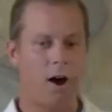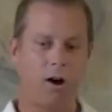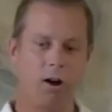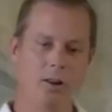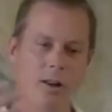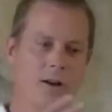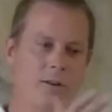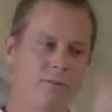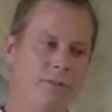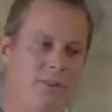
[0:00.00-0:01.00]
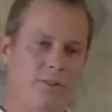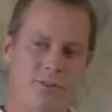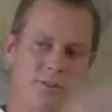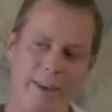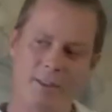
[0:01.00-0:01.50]
all of the
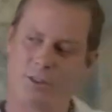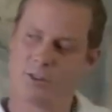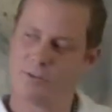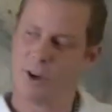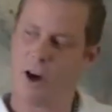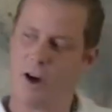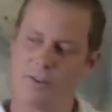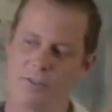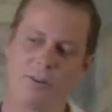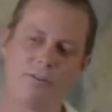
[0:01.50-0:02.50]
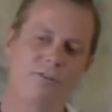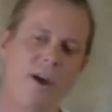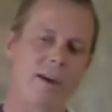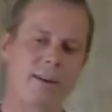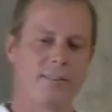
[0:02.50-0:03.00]
stages of cause and
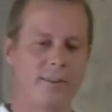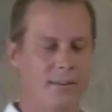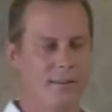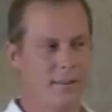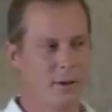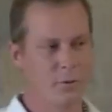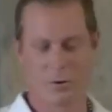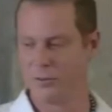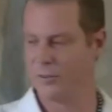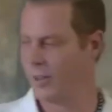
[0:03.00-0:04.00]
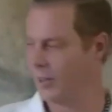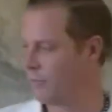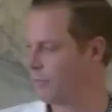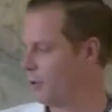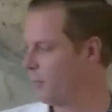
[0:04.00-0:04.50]
effect that we were
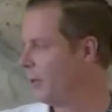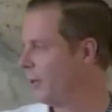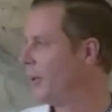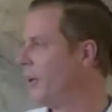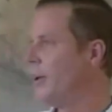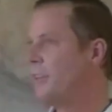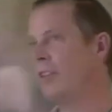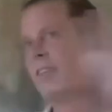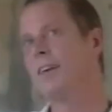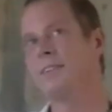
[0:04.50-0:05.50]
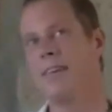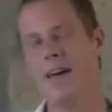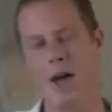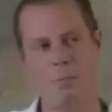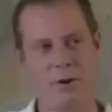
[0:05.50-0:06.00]
seeing from the things
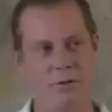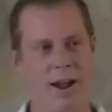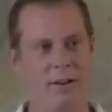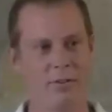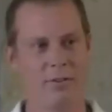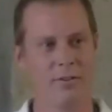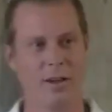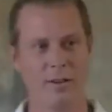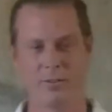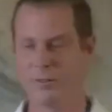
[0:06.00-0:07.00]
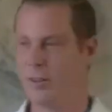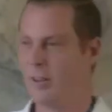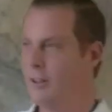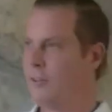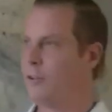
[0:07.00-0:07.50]
that happen around us
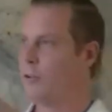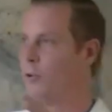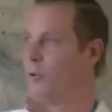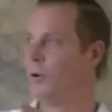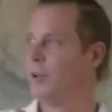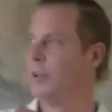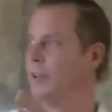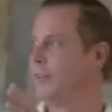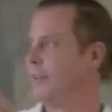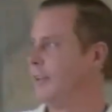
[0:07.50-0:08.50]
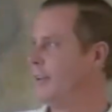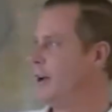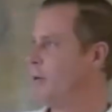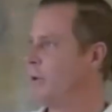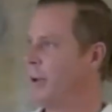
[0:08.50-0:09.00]
to
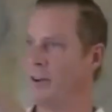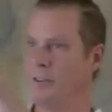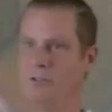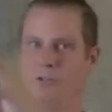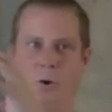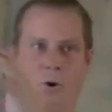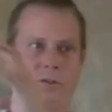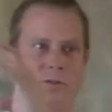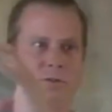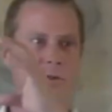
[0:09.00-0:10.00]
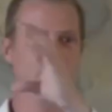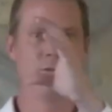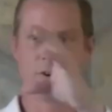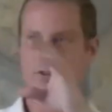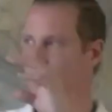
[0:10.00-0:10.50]
the apparent source of
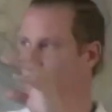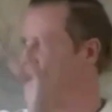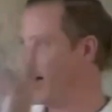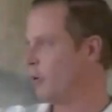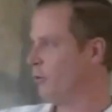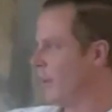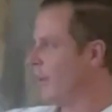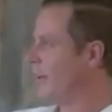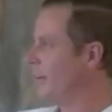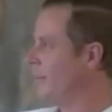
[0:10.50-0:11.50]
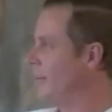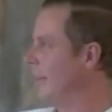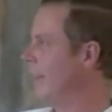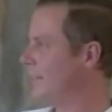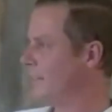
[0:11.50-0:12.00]
universal value that
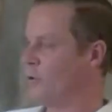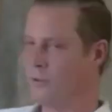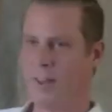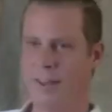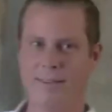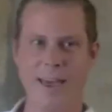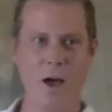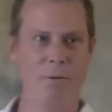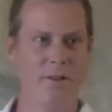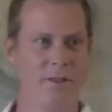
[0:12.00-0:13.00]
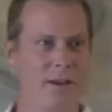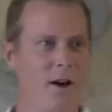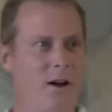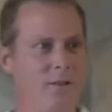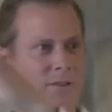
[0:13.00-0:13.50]
lets those things happen,
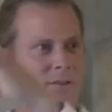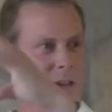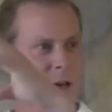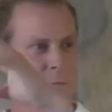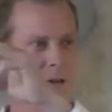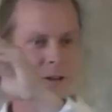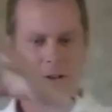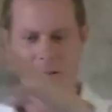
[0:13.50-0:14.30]
that causes them,